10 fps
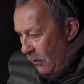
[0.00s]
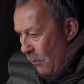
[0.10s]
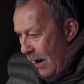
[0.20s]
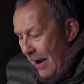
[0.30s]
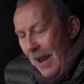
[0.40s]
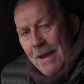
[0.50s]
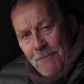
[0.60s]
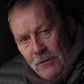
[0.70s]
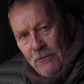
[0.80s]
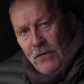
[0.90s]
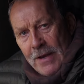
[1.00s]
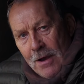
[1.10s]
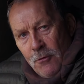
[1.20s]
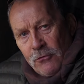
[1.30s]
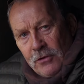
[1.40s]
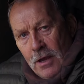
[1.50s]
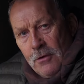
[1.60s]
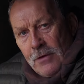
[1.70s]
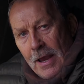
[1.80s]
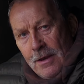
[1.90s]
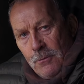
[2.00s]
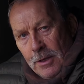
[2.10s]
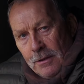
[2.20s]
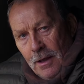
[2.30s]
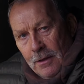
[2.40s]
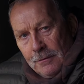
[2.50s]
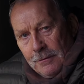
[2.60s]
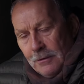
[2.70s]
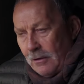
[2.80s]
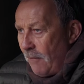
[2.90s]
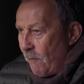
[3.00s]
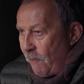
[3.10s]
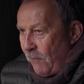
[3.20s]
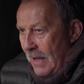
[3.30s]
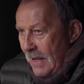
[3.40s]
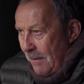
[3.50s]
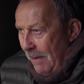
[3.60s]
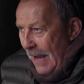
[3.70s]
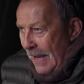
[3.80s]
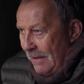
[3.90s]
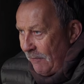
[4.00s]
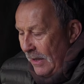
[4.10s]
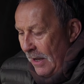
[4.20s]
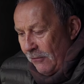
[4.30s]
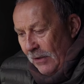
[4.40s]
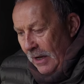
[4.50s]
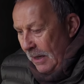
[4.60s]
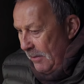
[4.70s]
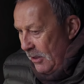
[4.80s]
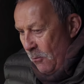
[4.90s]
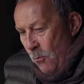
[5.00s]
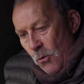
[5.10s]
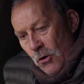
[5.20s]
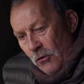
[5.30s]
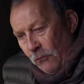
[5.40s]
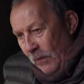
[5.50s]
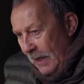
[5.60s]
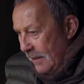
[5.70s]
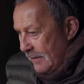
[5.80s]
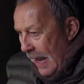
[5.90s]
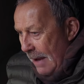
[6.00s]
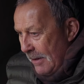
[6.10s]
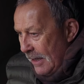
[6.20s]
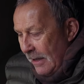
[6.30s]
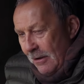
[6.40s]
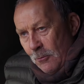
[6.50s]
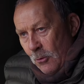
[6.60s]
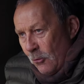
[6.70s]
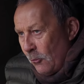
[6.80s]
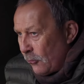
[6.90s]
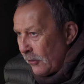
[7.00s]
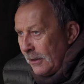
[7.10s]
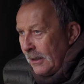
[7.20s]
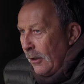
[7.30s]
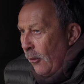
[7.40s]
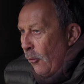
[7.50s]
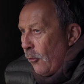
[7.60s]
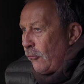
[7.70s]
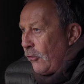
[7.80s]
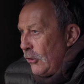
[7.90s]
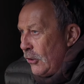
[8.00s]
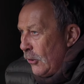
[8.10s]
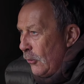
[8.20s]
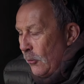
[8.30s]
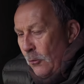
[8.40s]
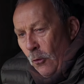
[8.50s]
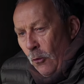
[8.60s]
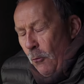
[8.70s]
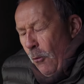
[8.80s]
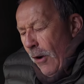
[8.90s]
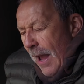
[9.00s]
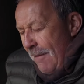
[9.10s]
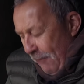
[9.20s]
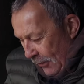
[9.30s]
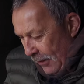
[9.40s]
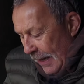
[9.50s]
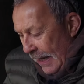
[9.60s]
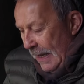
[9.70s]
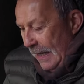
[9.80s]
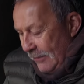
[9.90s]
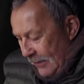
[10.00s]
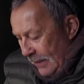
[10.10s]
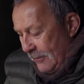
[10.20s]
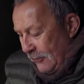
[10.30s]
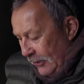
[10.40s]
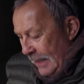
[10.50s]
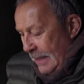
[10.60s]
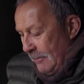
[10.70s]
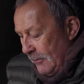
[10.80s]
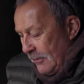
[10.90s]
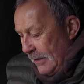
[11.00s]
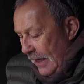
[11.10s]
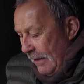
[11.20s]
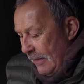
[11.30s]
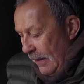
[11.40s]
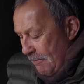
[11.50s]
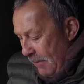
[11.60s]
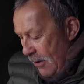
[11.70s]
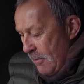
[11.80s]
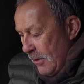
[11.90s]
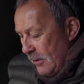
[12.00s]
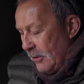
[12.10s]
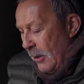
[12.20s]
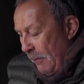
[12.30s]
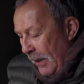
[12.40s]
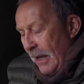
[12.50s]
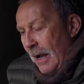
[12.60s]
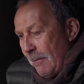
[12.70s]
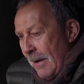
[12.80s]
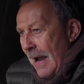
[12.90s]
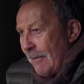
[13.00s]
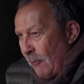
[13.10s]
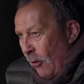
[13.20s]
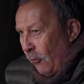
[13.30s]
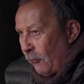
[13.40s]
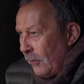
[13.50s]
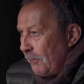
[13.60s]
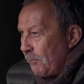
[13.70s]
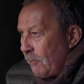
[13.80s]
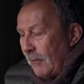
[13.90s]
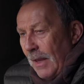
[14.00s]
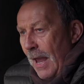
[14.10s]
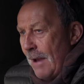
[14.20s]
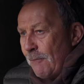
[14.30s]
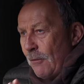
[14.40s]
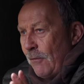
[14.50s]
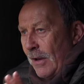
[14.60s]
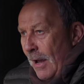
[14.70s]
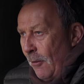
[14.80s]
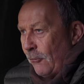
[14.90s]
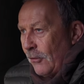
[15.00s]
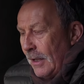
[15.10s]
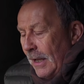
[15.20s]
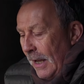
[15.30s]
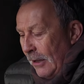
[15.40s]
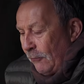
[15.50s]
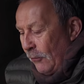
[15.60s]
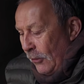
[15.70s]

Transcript: where everything else goes out the window. You don't think about anything else. There can be the worst things happening in the world, or to you, or whatever, and it just seems that the moment you pick up that rod, everything else is